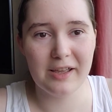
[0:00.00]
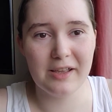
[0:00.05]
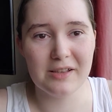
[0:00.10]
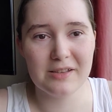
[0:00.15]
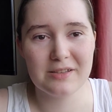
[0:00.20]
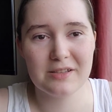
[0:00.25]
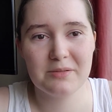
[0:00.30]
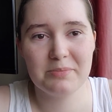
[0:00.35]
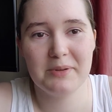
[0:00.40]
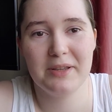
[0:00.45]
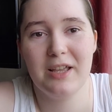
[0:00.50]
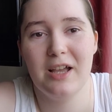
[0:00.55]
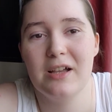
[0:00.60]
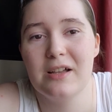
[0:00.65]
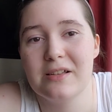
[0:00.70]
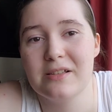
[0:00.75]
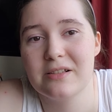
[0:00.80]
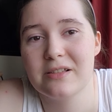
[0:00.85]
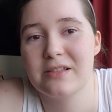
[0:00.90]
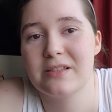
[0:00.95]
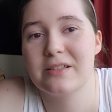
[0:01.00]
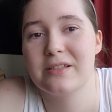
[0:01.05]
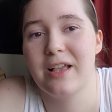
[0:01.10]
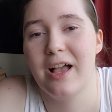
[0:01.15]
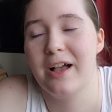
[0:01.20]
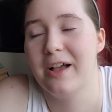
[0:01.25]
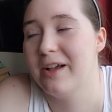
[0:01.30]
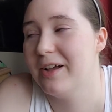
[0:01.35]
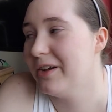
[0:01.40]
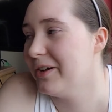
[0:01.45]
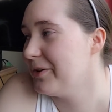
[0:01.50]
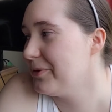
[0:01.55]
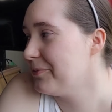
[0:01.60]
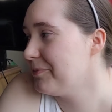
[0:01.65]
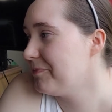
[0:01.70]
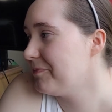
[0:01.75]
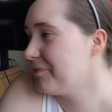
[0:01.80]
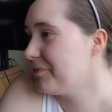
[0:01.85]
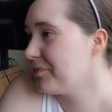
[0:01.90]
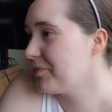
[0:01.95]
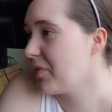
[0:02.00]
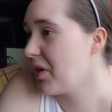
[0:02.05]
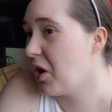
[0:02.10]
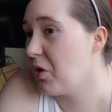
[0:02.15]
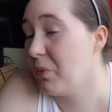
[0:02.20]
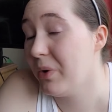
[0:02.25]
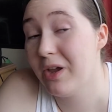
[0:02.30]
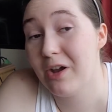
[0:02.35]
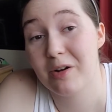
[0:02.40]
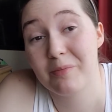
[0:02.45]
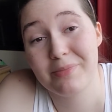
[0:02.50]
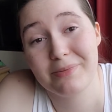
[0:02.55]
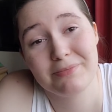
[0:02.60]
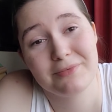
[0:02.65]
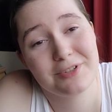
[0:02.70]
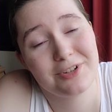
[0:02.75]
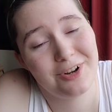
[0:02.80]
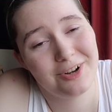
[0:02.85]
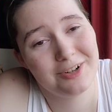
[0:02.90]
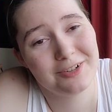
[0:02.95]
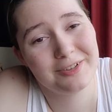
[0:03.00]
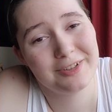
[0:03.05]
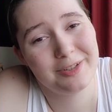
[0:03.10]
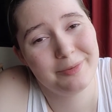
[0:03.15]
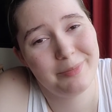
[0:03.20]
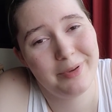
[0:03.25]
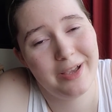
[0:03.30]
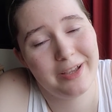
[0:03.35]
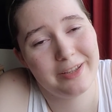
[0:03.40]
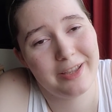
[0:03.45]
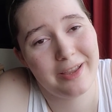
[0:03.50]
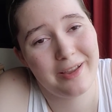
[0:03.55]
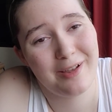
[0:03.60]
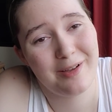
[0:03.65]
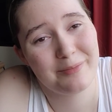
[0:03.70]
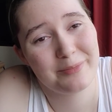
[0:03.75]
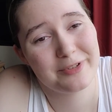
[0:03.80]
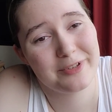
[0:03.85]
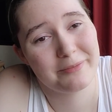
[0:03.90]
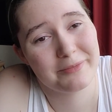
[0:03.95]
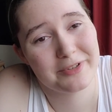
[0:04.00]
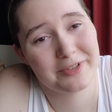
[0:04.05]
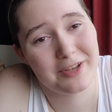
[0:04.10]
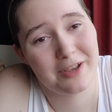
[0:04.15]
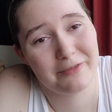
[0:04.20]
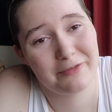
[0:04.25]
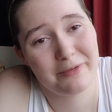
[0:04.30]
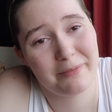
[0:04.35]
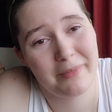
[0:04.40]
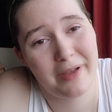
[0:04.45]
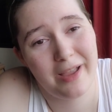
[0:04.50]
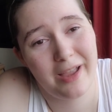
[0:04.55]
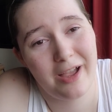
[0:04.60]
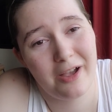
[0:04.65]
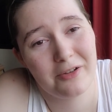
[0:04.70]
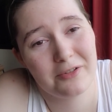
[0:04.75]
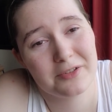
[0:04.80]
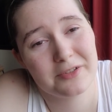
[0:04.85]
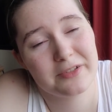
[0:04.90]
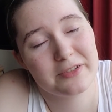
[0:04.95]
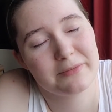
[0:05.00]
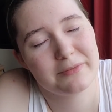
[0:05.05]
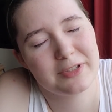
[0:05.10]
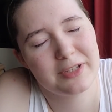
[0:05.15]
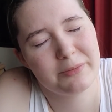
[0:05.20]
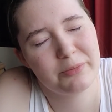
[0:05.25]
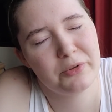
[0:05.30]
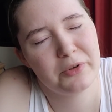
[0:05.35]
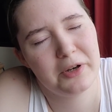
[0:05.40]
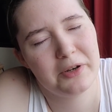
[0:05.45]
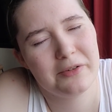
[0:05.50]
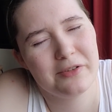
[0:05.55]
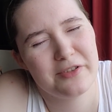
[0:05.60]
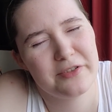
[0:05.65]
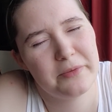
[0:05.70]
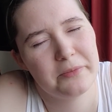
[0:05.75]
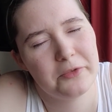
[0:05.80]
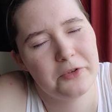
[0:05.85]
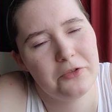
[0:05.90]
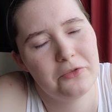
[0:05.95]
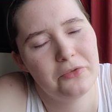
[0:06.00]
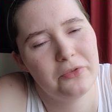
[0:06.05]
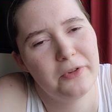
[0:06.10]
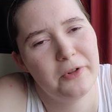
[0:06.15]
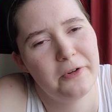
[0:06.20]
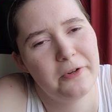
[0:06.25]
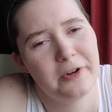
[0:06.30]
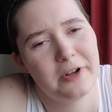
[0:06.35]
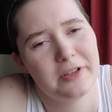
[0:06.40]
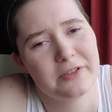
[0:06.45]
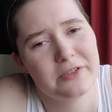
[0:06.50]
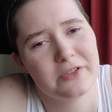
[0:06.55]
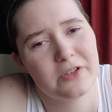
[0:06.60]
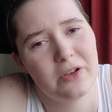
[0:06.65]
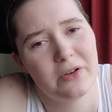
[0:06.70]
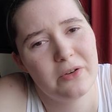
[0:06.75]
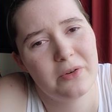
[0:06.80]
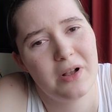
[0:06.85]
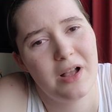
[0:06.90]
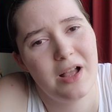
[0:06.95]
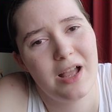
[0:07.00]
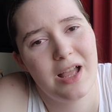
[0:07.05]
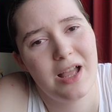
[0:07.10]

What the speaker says: is because we are currently packing up some stuff in my house to put in some flooring. So